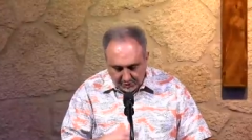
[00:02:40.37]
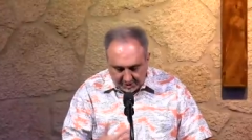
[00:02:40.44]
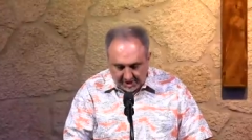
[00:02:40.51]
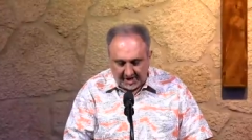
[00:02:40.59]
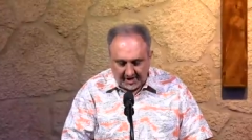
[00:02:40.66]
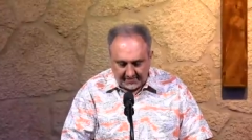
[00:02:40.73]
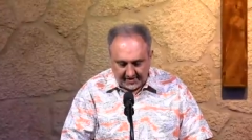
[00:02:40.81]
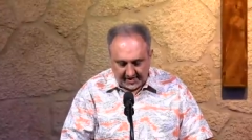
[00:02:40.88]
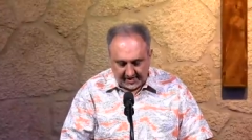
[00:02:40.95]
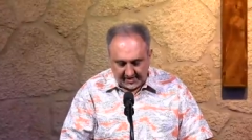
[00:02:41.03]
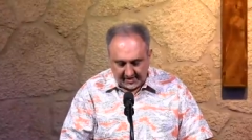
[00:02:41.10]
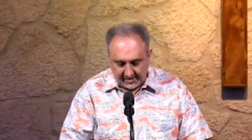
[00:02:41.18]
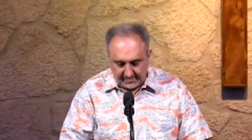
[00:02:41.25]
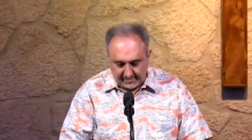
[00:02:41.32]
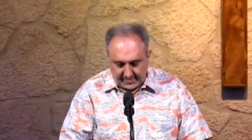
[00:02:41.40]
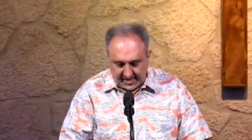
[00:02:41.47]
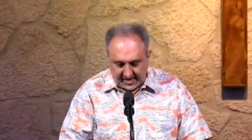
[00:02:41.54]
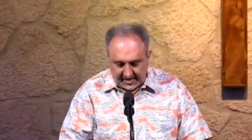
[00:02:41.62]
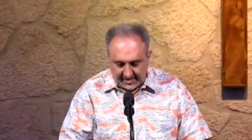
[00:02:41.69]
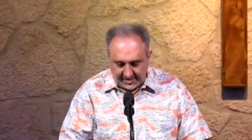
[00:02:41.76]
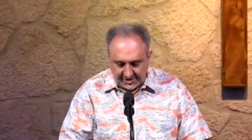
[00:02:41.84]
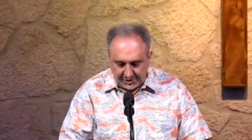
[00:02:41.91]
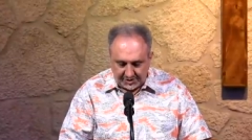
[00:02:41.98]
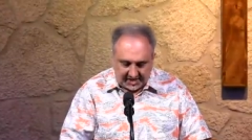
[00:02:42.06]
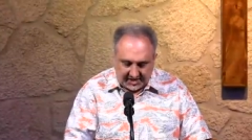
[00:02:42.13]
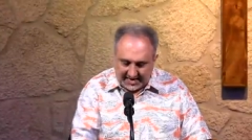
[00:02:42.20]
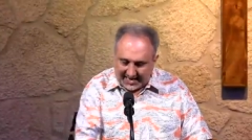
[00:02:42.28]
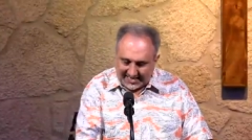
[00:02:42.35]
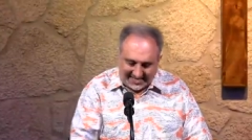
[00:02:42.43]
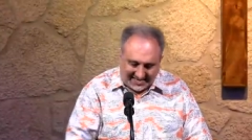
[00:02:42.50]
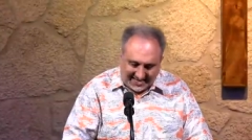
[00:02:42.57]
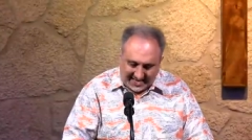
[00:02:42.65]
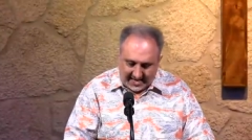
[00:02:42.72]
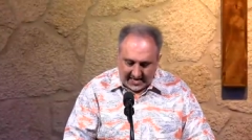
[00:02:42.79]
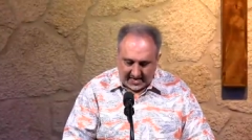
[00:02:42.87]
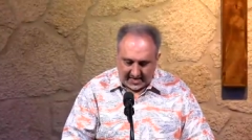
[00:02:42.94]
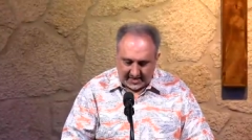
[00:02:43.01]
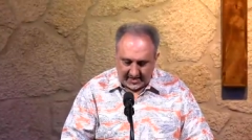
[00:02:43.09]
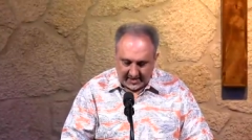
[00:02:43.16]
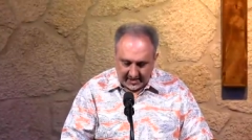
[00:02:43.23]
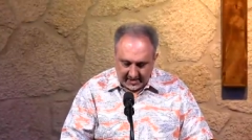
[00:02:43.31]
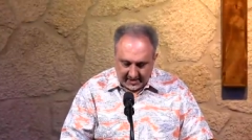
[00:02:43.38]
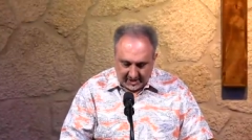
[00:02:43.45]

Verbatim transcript: You covet, but you cannot get